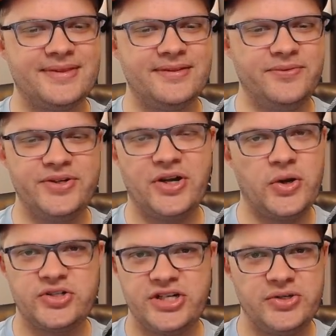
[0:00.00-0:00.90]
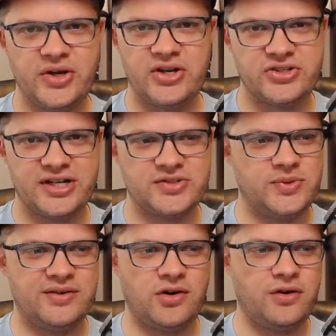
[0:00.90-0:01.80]
renegotiate new contracts and
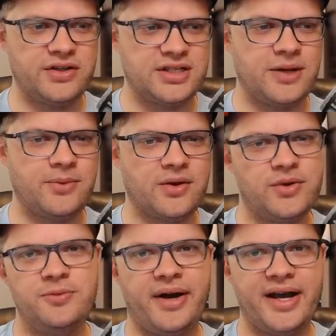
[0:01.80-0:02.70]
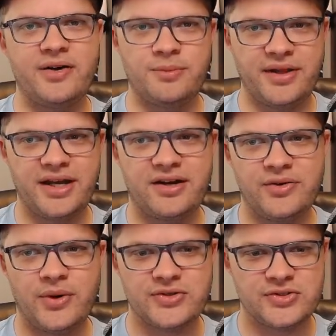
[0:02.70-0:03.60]
whatever all the time. Like when you buy out a player,
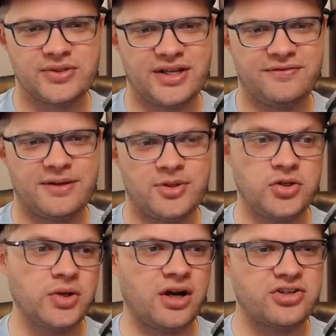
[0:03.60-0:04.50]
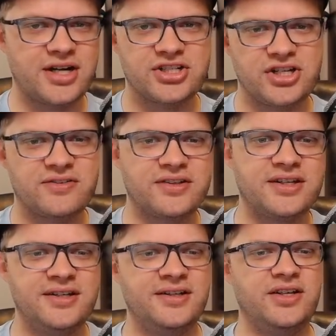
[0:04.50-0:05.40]
you also give them a new contract generally.
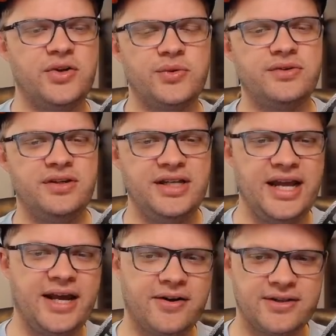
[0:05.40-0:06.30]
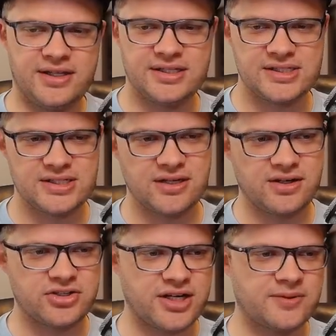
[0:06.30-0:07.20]
You don't inherit the existing
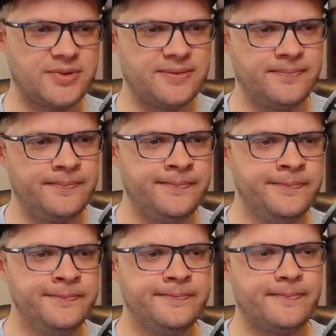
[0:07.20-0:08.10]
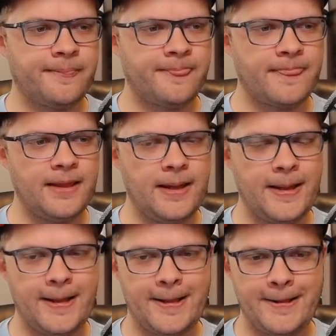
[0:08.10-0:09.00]
contract, but
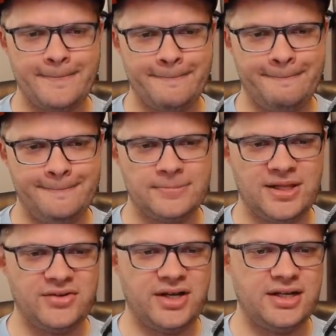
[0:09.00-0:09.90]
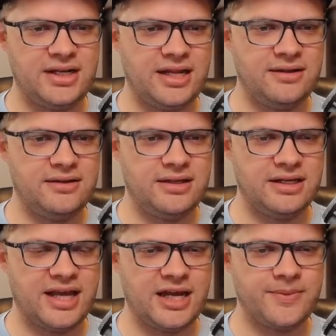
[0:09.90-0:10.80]
Cloud9
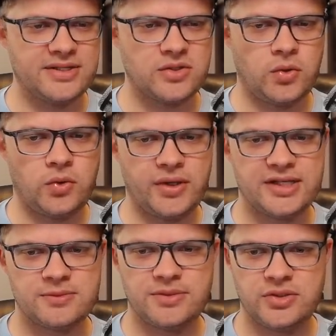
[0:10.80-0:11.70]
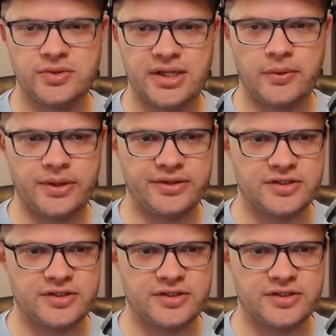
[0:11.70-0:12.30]
Academy as a whole hasn't been doing that well this